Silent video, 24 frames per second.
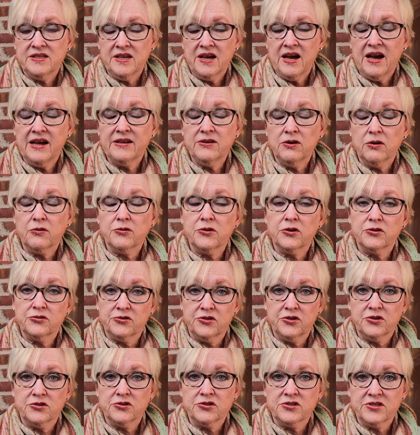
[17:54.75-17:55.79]
I know
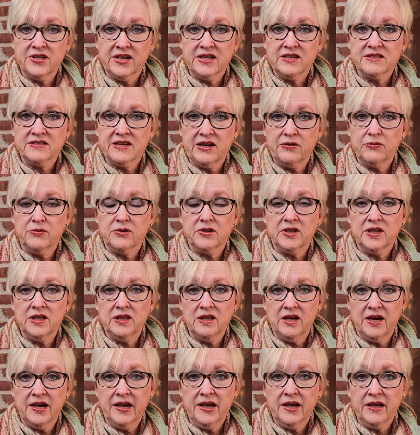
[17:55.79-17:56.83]
there's things I really
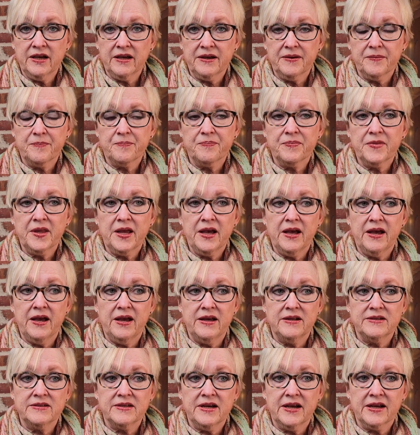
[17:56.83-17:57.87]
like,
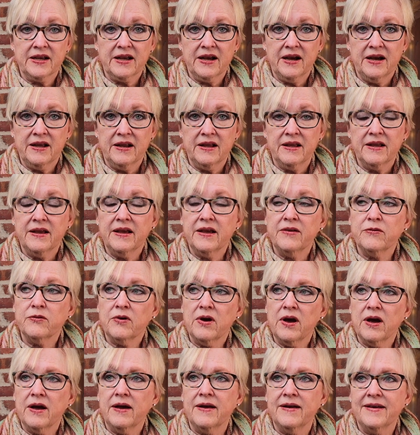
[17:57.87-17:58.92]
and I can't, in
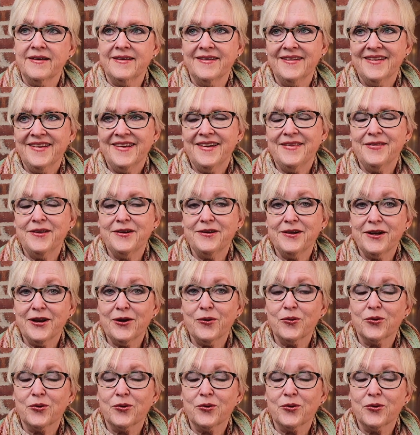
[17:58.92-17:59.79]
the knitting